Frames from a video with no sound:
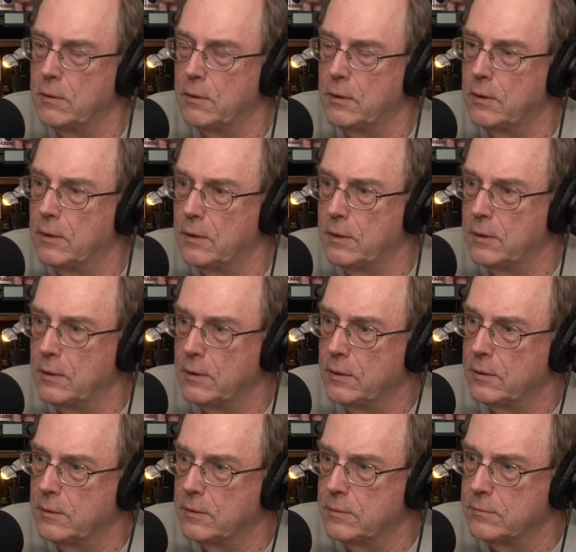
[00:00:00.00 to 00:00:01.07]

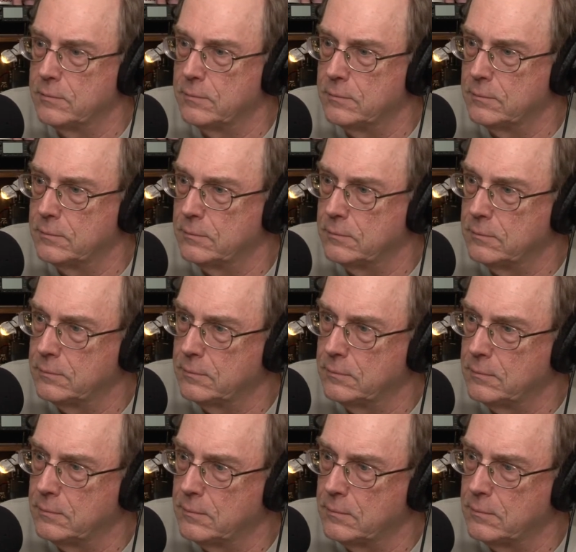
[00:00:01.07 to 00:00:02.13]

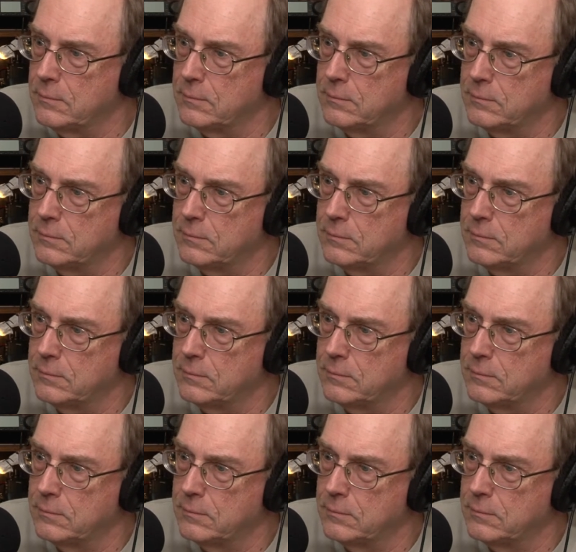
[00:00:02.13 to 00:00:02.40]
(silent)